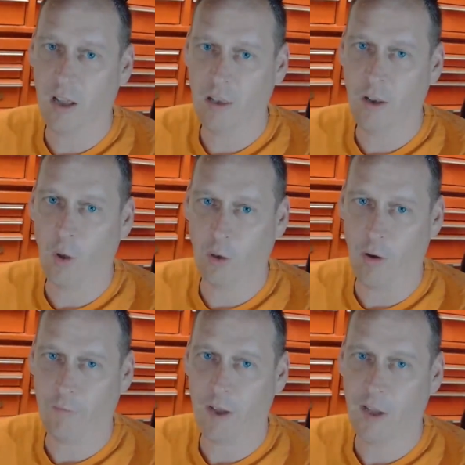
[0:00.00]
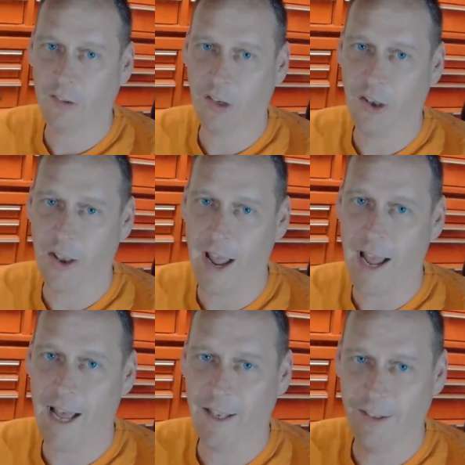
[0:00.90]
a lot faster than
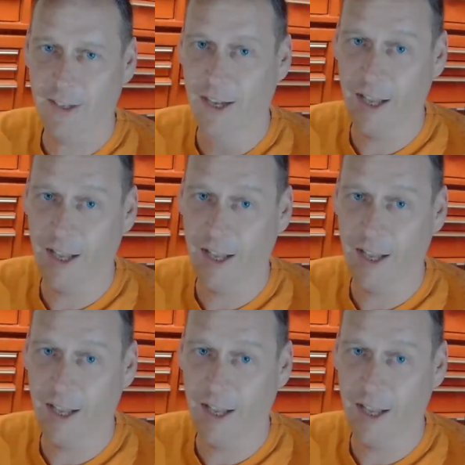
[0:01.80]
that, and